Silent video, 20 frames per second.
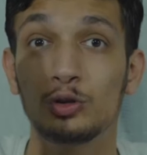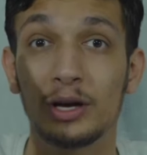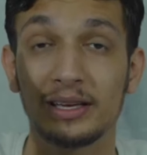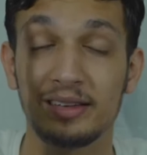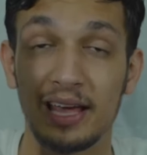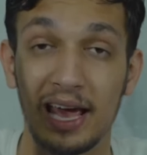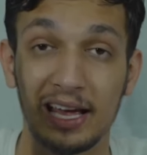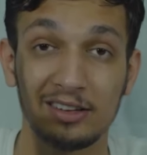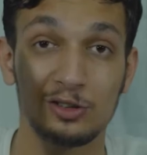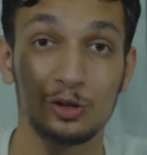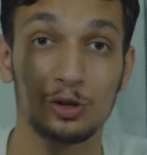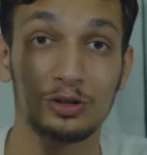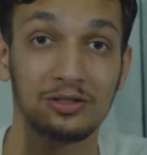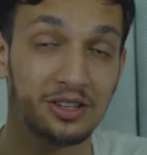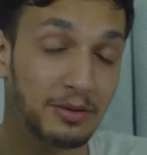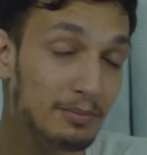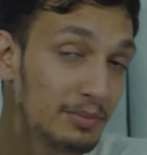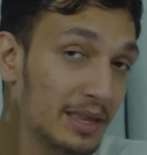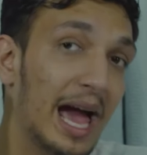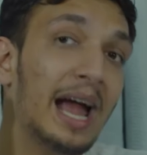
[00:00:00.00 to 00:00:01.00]
has an Exynos
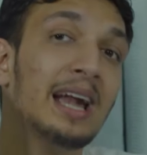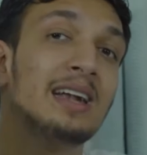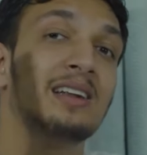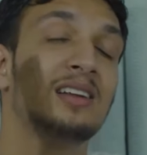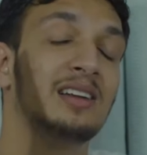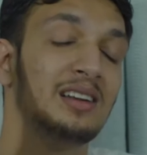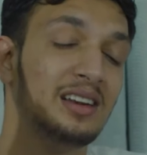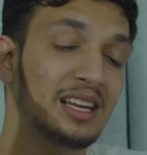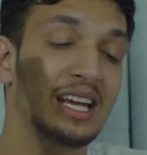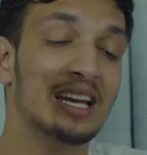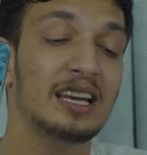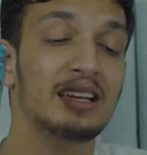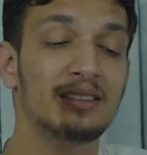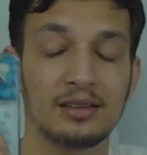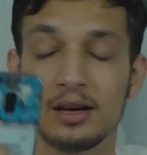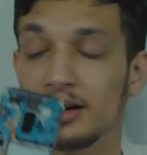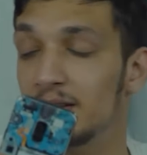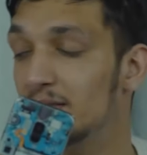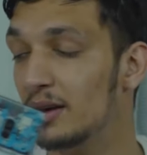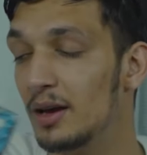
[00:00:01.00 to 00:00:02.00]
chip that really
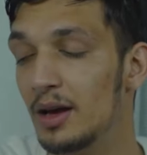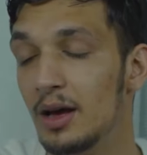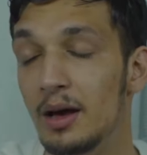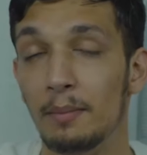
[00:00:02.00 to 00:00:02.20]
sucks.